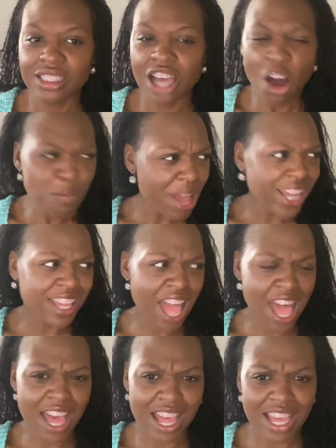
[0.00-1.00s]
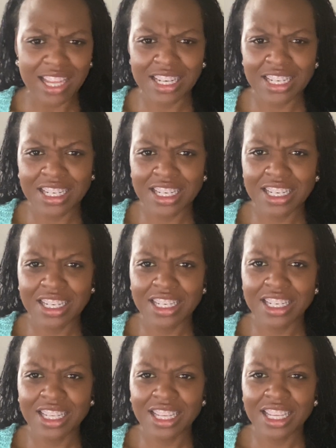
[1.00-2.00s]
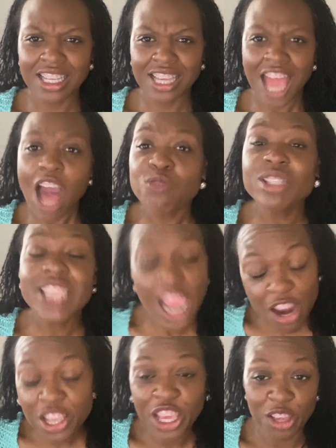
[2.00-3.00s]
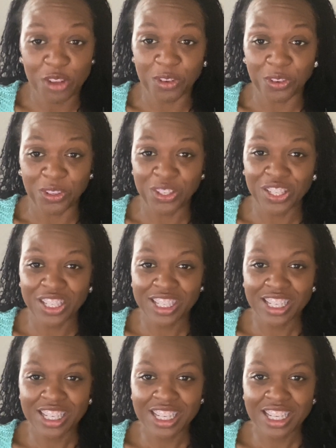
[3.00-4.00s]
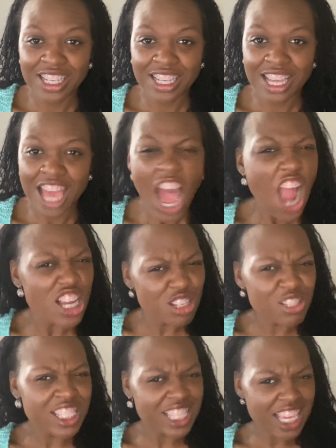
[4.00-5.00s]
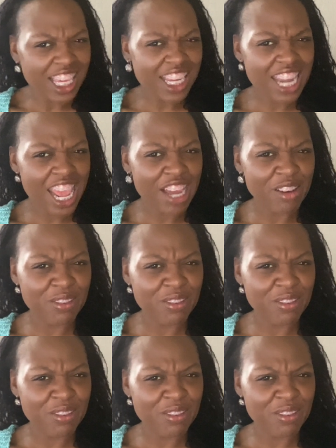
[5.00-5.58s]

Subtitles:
Oh my God. How dare you? Are you seeing now?